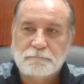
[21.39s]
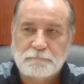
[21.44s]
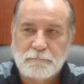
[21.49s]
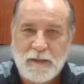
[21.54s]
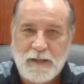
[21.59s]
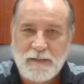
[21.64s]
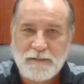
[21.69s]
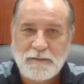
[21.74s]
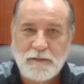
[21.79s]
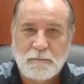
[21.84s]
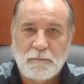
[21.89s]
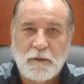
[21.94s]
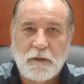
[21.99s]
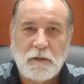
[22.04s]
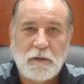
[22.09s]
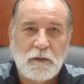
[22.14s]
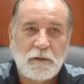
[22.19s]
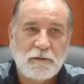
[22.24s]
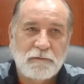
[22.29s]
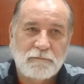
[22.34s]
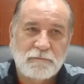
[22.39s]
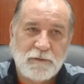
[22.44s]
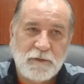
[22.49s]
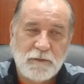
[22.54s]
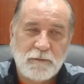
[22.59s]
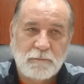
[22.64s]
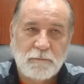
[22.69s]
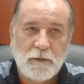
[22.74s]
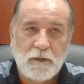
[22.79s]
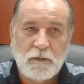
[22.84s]
basketball and
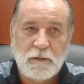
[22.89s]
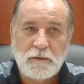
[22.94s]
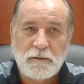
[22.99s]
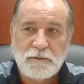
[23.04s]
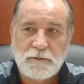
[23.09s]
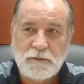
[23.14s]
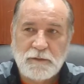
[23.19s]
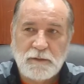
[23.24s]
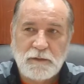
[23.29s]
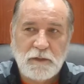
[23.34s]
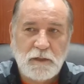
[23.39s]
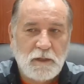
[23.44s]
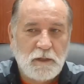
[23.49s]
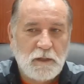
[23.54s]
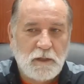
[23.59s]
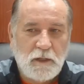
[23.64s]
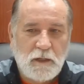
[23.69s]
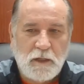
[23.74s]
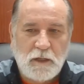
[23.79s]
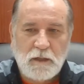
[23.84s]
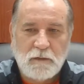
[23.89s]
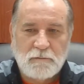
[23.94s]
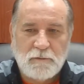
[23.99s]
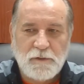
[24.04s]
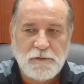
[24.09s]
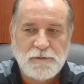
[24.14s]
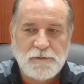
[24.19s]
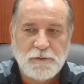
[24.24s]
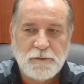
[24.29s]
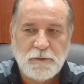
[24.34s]
fundamentals and all of
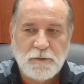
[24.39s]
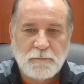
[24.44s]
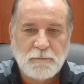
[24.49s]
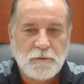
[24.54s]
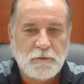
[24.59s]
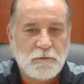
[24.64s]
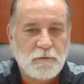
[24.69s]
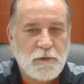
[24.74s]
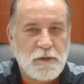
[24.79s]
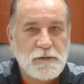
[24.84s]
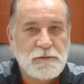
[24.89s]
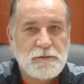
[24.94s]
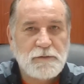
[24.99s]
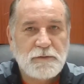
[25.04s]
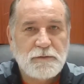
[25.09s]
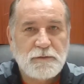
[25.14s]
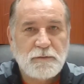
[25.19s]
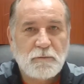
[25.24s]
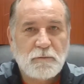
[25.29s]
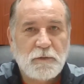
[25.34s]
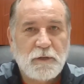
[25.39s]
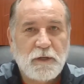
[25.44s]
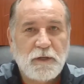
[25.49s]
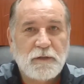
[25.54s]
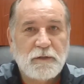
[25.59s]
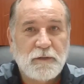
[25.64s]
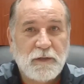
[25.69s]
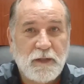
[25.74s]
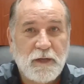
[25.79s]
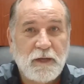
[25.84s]
our shooting progressions, and we'll get
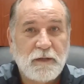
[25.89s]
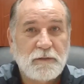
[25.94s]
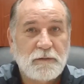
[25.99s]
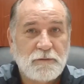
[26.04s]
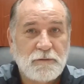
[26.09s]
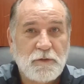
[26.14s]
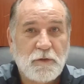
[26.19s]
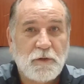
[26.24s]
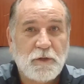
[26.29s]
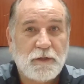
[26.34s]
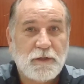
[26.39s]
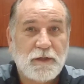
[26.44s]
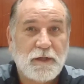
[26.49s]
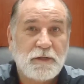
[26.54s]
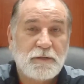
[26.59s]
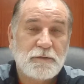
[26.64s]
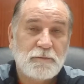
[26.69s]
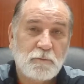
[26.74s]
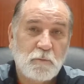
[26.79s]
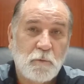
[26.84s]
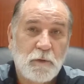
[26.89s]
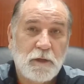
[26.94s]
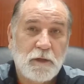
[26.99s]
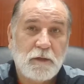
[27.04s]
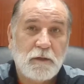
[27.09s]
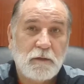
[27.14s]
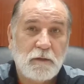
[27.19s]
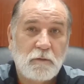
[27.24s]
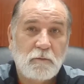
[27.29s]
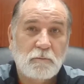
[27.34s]
into that starting next week
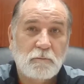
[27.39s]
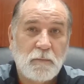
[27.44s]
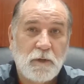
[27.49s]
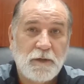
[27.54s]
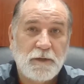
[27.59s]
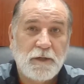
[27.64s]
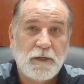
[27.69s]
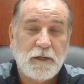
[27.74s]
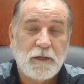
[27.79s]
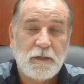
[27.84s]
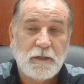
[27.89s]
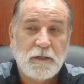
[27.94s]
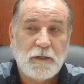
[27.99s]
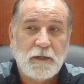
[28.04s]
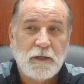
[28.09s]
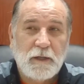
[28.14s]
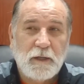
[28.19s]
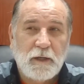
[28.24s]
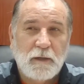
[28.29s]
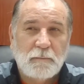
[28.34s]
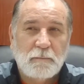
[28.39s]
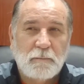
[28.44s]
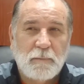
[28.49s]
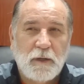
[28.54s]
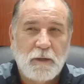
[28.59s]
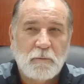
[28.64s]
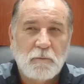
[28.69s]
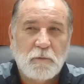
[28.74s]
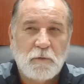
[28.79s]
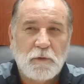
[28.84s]
on Monday.
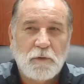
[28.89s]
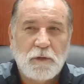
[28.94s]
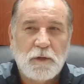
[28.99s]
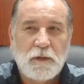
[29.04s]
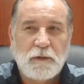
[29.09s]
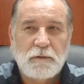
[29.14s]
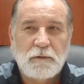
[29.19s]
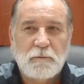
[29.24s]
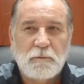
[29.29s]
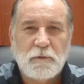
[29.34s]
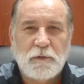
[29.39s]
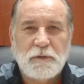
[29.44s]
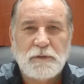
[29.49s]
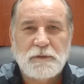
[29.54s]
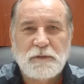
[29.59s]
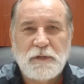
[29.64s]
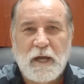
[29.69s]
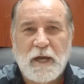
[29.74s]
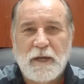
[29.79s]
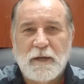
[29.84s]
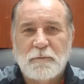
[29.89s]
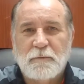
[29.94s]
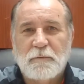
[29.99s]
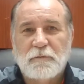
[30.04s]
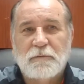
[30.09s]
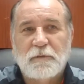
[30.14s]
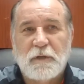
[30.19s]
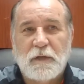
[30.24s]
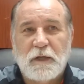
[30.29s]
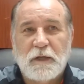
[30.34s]
But we're excited. We
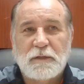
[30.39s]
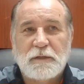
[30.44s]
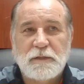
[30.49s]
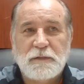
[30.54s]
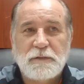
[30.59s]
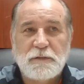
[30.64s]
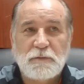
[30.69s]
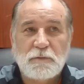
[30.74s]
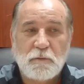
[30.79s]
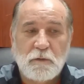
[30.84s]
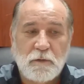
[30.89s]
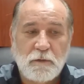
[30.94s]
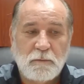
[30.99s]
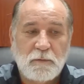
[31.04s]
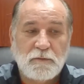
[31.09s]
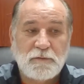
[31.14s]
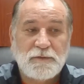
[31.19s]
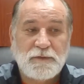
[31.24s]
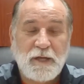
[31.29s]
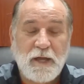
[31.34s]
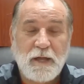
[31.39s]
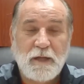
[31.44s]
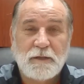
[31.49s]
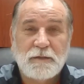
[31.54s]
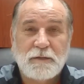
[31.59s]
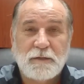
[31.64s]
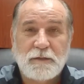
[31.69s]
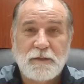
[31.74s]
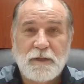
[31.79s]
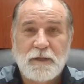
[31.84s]
feel like this is one of the most
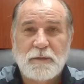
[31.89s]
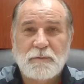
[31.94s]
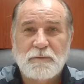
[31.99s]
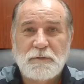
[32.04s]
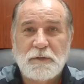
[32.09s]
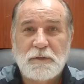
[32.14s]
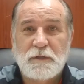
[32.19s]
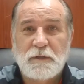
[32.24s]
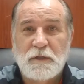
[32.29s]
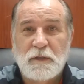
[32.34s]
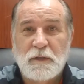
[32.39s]
talented teams that